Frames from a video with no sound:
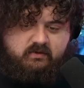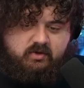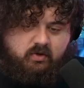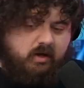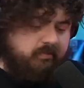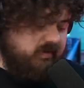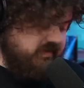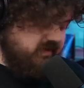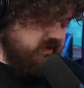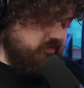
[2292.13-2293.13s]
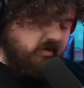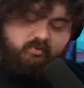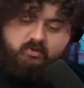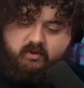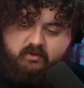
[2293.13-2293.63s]
corrupt as these
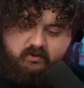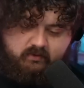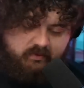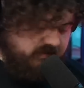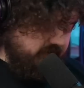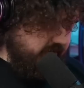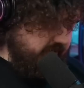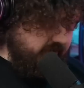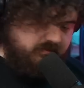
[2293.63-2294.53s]
people or whatever.